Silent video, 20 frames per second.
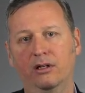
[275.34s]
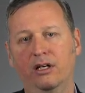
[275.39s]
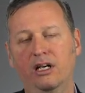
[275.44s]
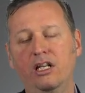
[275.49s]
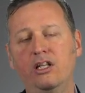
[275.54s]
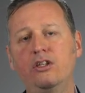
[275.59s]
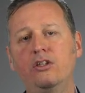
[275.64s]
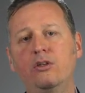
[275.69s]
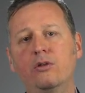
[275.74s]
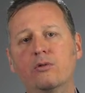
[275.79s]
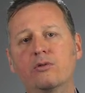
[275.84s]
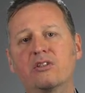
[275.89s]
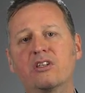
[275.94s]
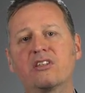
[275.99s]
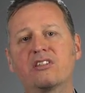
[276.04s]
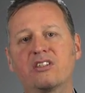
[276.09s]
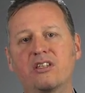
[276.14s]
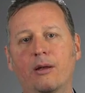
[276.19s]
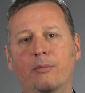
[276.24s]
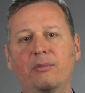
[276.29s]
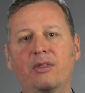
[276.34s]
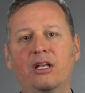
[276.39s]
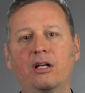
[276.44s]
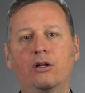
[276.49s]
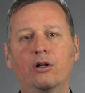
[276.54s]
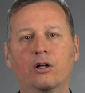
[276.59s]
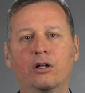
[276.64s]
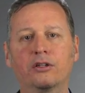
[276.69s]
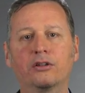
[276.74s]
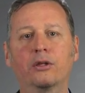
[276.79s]
It uses something
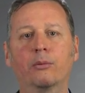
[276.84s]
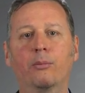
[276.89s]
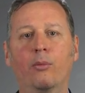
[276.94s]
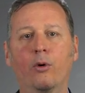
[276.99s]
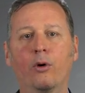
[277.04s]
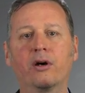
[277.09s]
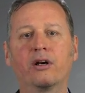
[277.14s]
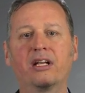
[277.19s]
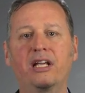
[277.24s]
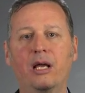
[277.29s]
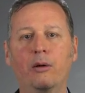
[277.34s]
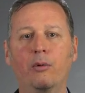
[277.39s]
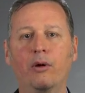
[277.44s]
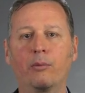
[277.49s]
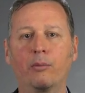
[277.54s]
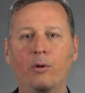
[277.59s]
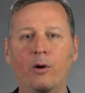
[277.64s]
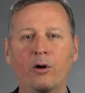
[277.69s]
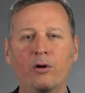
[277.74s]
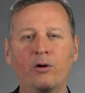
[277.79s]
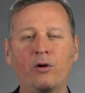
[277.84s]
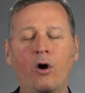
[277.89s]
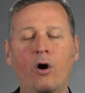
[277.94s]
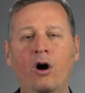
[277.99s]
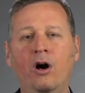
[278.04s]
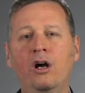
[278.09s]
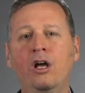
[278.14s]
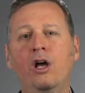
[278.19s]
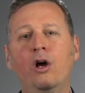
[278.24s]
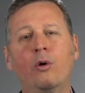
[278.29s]
called the Border Gateway
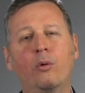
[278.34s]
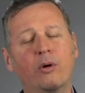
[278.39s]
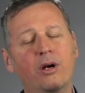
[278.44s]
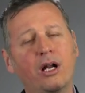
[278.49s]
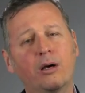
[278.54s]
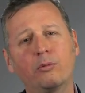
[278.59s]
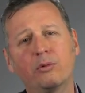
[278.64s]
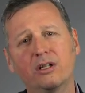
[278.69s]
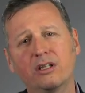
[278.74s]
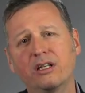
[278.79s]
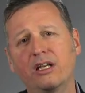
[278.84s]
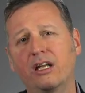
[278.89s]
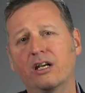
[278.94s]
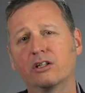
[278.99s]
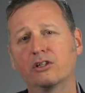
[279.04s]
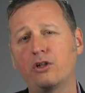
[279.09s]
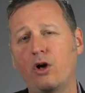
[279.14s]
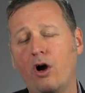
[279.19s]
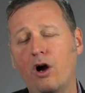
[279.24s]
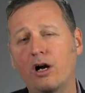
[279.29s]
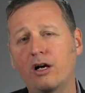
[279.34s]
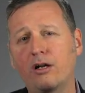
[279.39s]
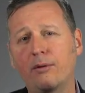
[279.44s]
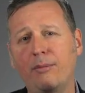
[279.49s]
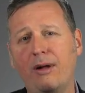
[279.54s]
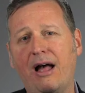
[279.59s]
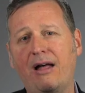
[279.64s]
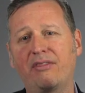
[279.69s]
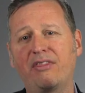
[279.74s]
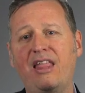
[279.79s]
Protocol. We're not really going to talk
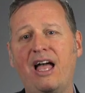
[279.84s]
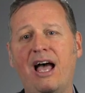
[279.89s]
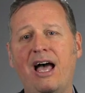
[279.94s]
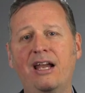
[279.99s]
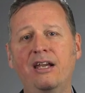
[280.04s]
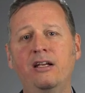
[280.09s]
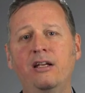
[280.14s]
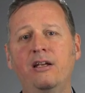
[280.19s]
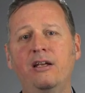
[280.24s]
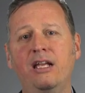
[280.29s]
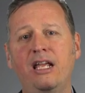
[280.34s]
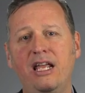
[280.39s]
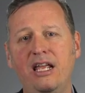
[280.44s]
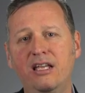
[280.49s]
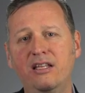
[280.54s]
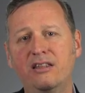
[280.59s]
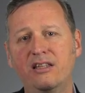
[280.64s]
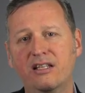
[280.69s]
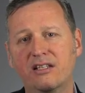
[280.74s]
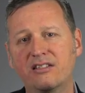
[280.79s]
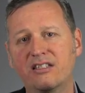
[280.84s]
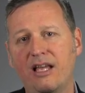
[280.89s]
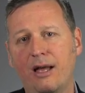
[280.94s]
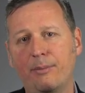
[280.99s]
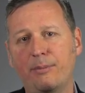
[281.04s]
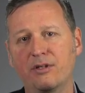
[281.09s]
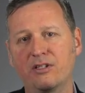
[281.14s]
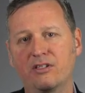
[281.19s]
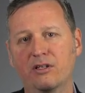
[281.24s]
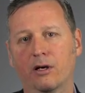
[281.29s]
about that in this
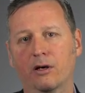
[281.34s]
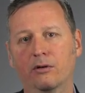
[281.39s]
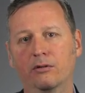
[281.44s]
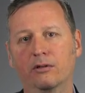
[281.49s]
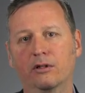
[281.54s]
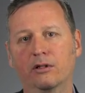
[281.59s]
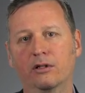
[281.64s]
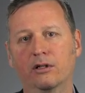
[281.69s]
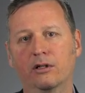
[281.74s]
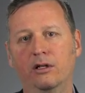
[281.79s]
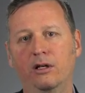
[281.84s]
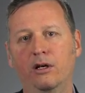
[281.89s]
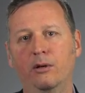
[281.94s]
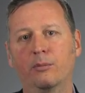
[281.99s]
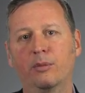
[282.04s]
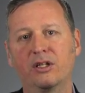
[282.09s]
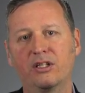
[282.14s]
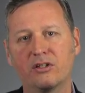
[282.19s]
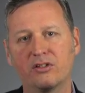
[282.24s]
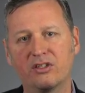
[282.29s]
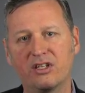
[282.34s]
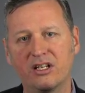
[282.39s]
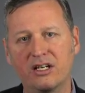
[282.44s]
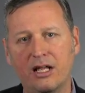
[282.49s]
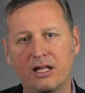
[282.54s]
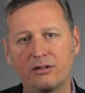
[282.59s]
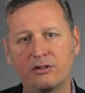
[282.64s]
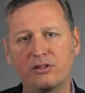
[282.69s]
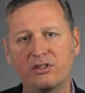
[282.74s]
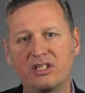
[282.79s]
episode, but there's
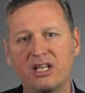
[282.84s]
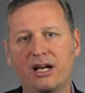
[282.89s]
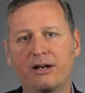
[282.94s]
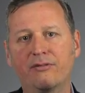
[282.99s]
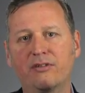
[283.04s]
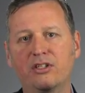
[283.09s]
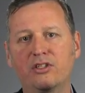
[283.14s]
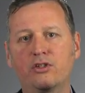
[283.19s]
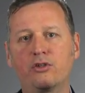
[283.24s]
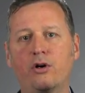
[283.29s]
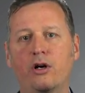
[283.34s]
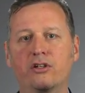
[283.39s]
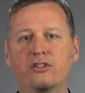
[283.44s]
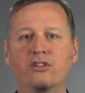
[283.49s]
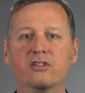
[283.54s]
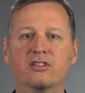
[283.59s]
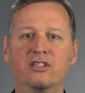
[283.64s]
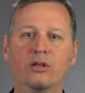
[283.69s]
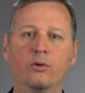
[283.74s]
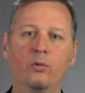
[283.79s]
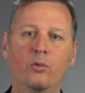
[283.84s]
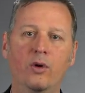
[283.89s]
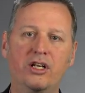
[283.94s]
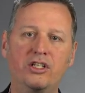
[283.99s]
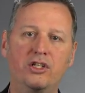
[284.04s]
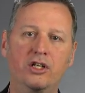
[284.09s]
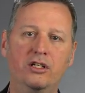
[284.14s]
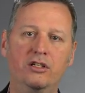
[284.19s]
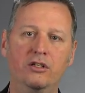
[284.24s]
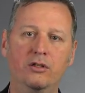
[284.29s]
another set of instructions in
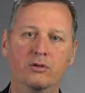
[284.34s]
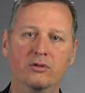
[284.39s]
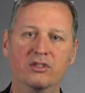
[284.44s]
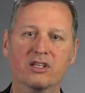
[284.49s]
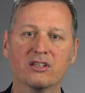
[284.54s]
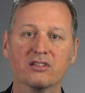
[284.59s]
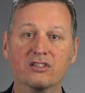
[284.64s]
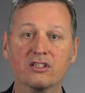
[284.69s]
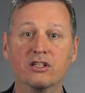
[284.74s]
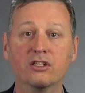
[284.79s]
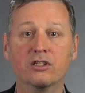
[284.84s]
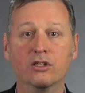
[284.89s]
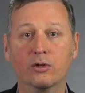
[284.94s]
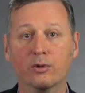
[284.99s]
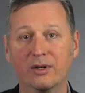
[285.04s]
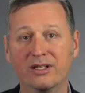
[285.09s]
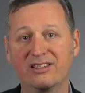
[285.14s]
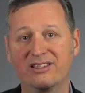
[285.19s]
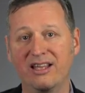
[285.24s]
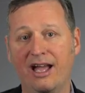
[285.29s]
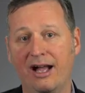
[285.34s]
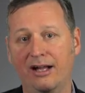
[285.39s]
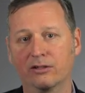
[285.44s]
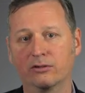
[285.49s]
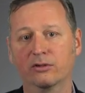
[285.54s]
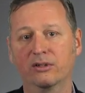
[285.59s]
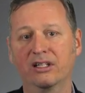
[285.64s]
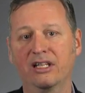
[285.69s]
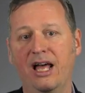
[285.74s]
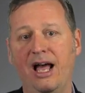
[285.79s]
which it uses to do
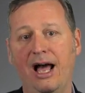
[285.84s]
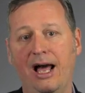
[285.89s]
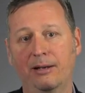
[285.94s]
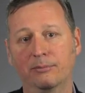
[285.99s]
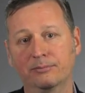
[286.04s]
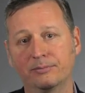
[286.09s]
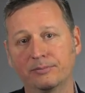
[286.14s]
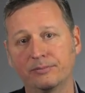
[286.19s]
exactly that.